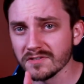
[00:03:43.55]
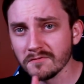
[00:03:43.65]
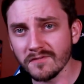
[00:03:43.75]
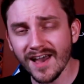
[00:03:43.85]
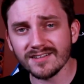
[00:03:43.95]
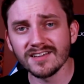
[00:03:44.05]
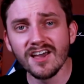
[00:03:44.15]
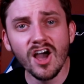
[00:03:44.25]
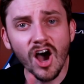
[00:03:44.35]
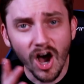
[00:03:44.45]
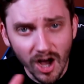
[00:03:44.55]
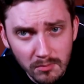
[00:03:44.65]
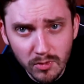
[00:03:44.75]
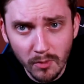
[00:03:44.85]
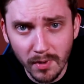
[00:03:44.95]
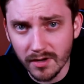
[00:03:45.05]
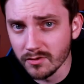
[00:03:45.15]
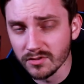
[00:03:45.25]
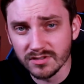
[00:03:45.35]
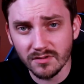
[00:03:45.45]
In fact, Humble
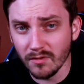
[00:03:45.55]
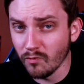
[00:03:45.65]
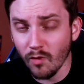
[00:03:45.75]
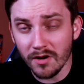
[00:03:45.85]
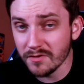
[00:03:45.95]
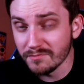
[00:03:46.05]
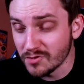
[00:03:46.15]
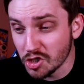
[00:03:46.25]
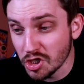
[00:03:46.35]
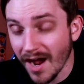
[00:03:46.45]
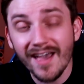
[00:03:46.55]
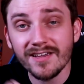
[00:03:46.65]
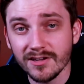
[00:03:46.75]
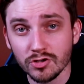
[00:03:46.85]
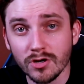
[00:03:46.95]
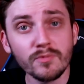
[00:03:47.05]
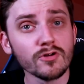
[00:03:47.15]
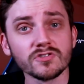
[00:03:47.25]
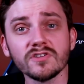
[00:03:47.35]
Bundle is a, one of the giant contributors.